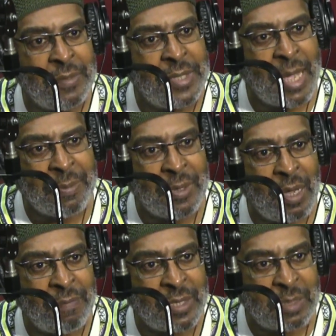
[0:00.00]
depth
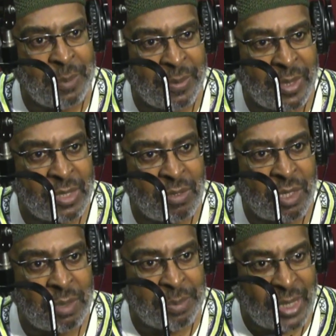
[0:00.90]
of experience
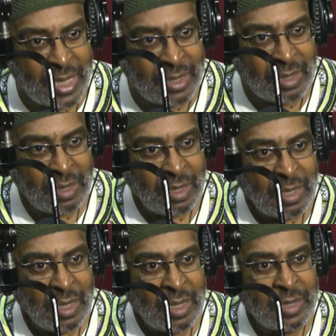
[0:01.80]
on the planet
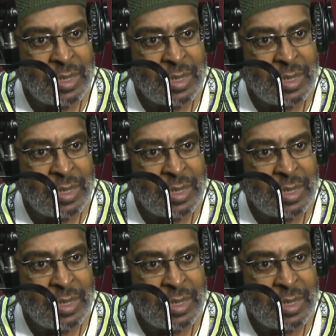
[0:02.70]
to